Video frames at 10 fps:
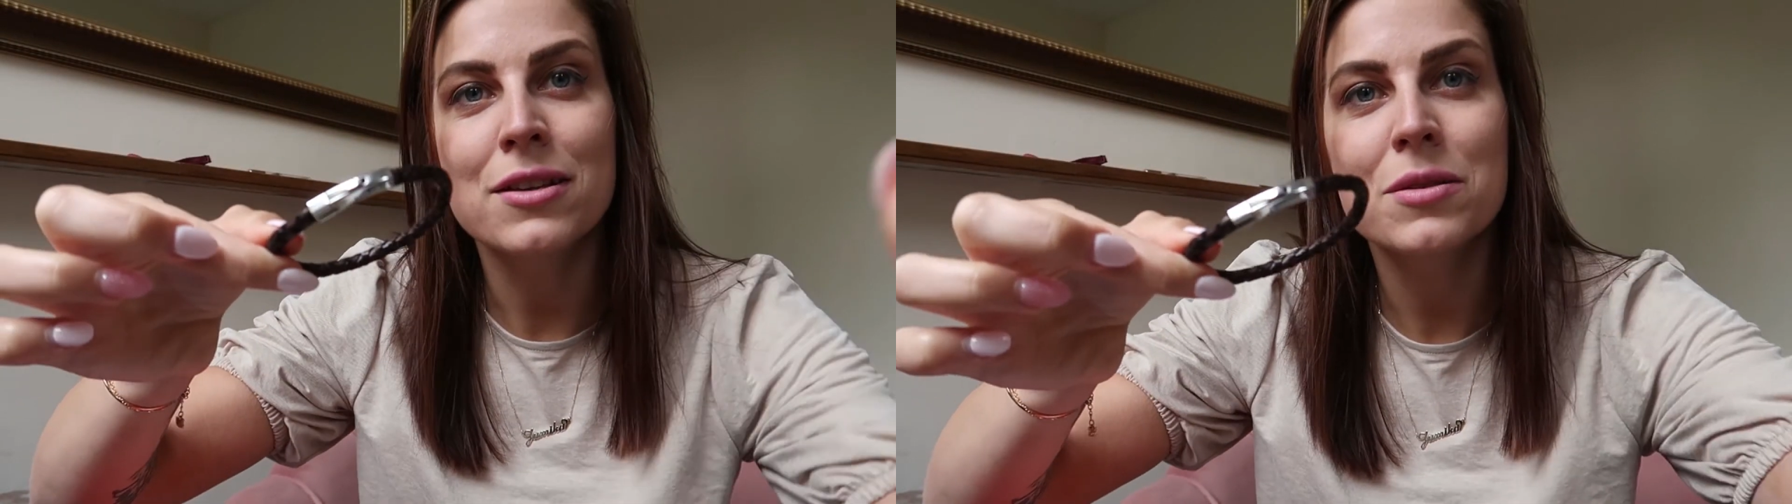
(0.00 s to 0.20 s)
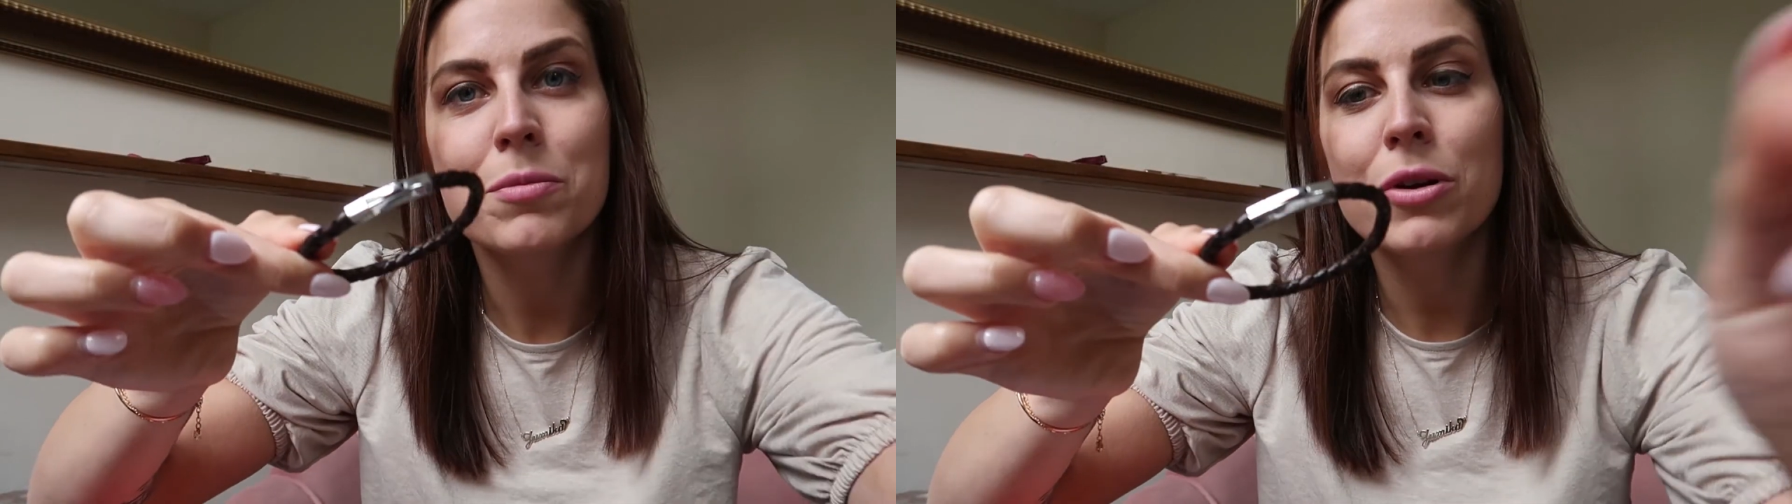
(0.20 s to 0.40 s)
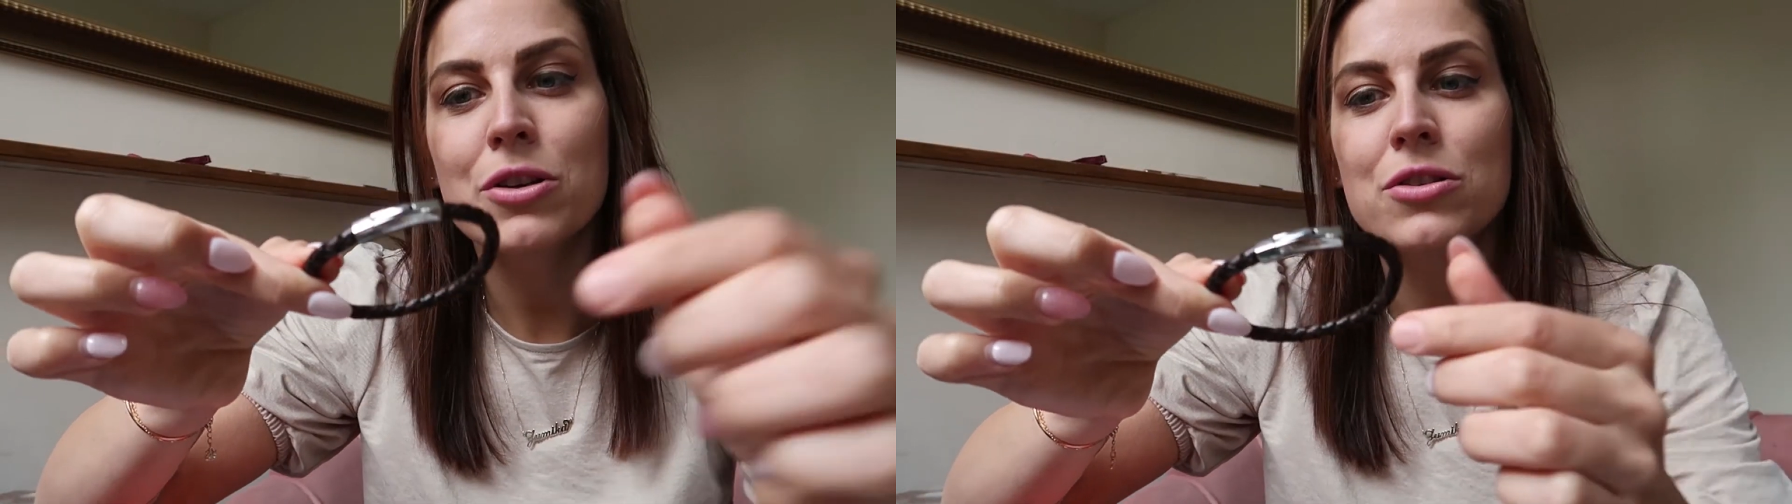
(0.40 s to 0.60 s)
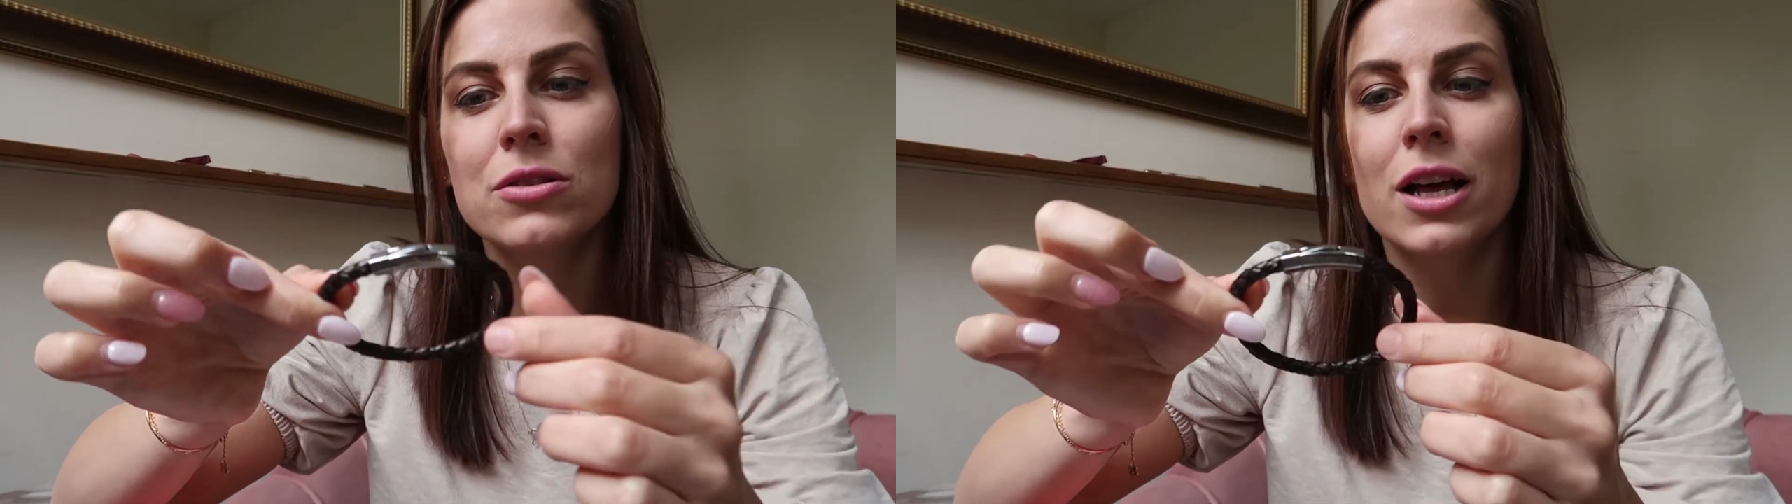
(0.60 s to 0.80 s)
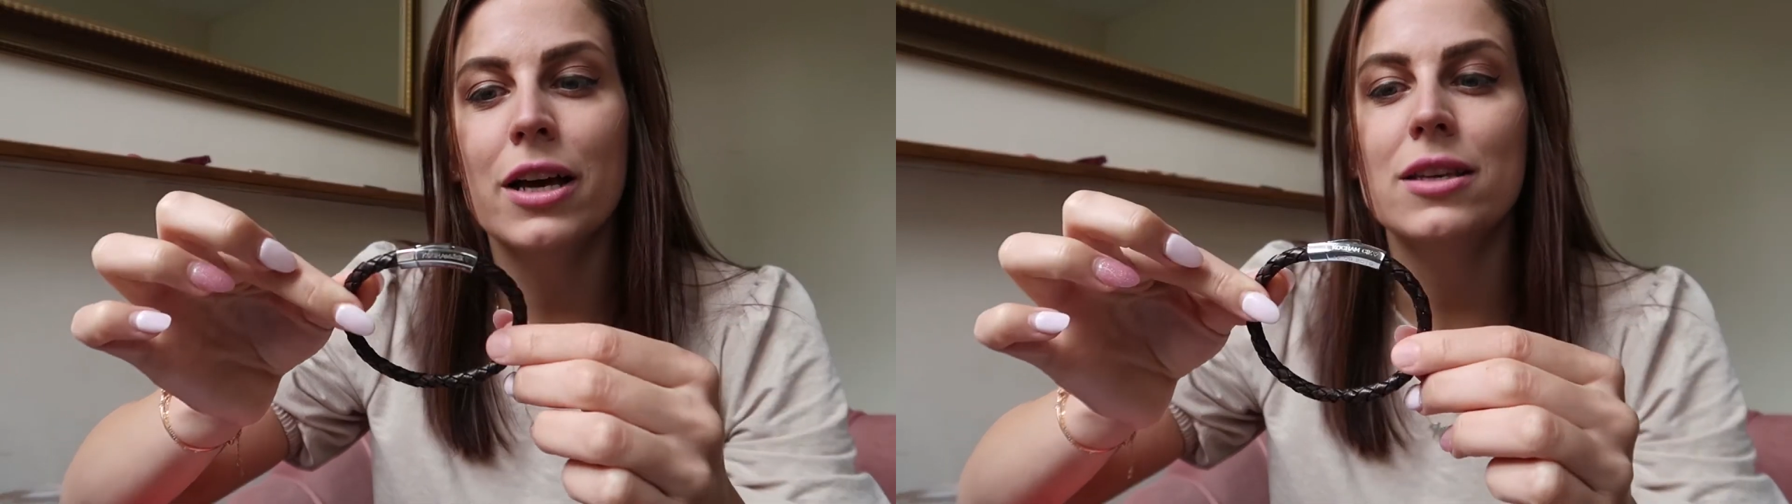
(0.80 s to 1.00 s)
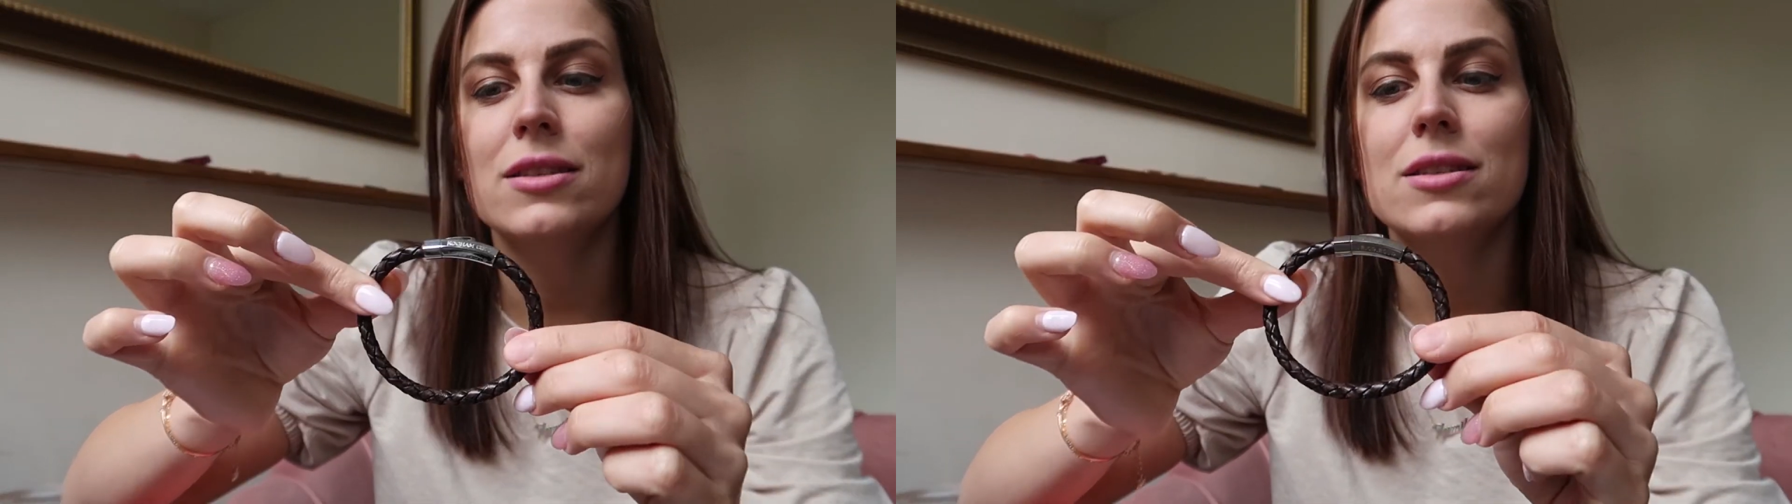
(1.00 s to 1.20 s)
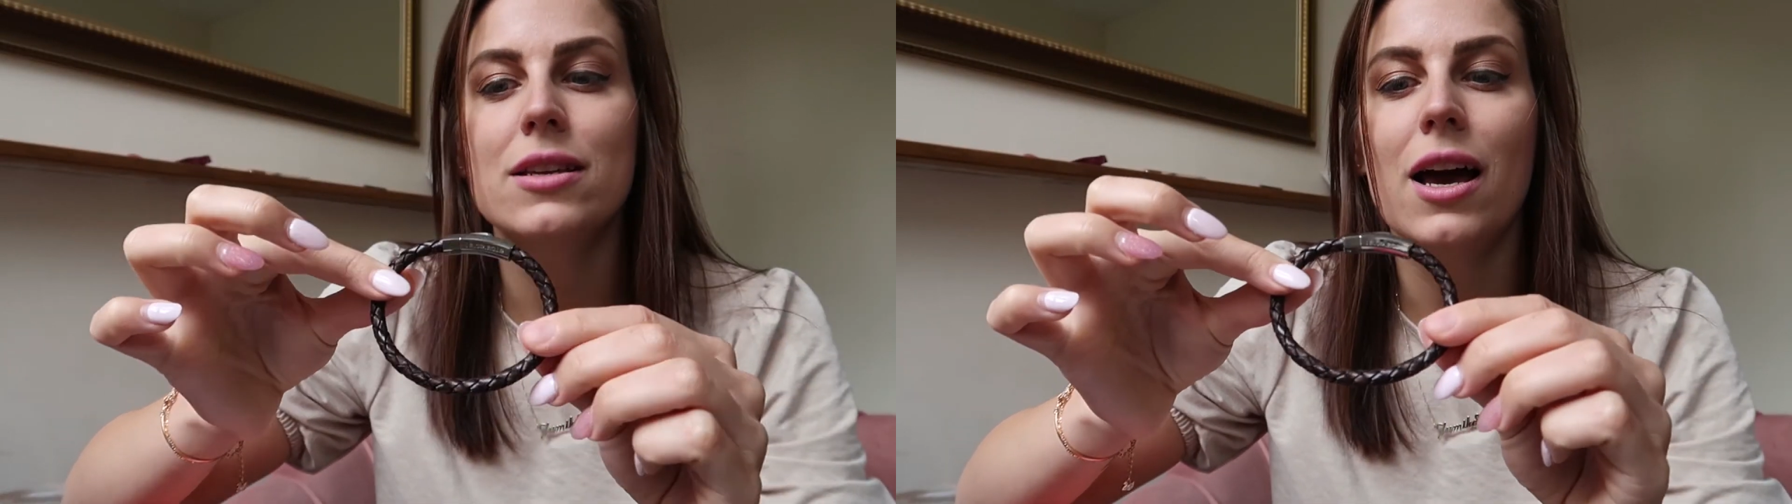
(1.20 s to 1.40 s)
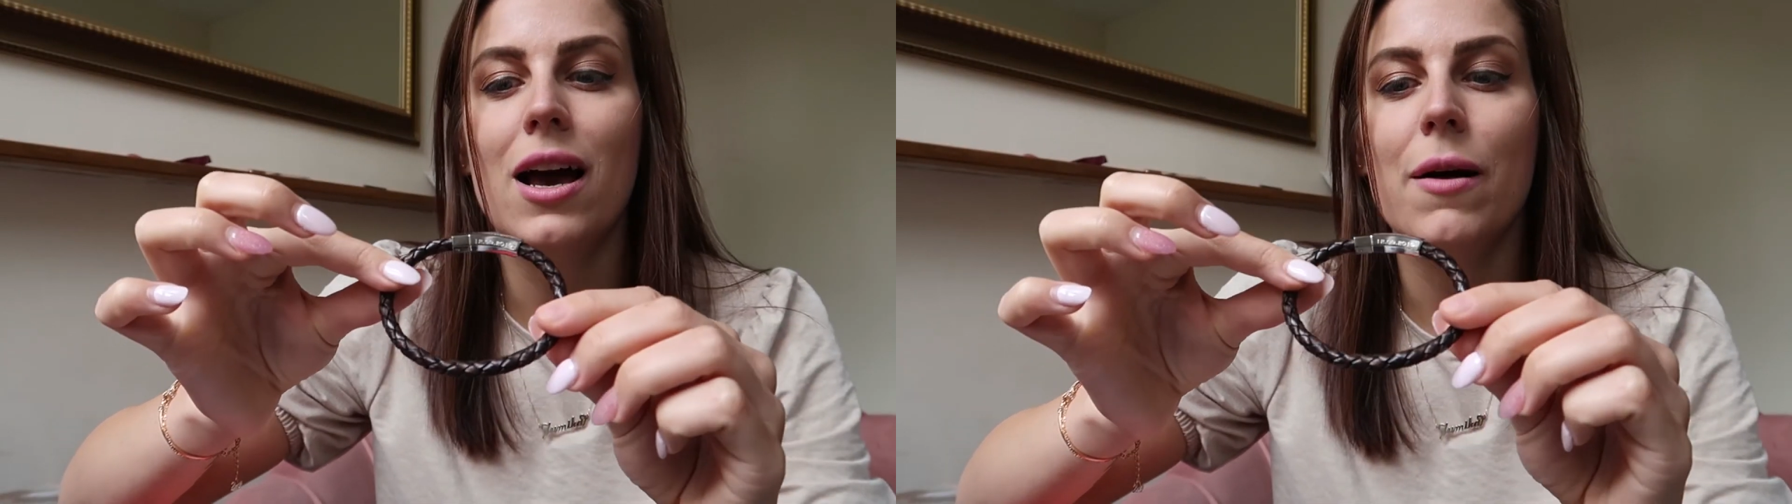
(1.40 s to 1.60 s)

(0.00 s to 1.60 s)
It's personalized